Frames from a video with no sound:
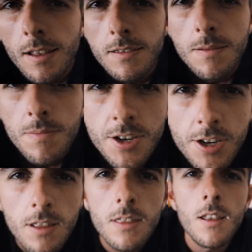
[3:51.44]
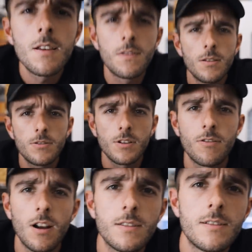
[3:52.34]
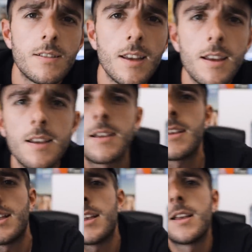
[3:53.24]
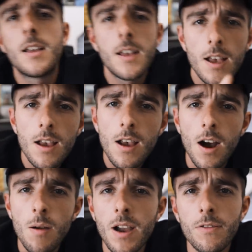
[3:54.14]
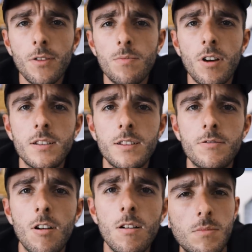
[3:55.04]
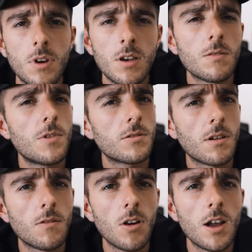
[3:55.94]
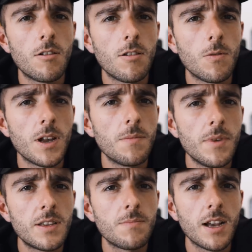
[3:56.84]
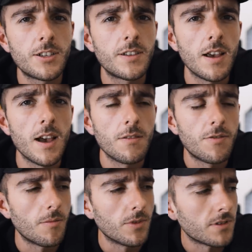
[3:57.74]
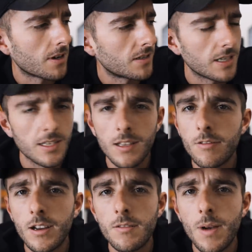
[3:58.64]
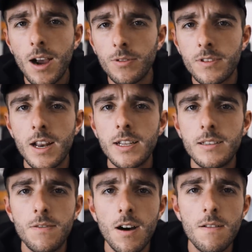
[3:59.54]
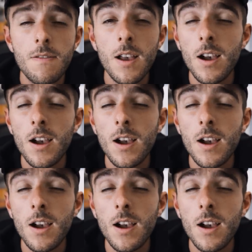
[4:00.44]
intermission. Future Francis here. I may have got the prices wrong. Because the wheels I've got here are a weird mismatched set. The front one's like a 63, the back one's an 85.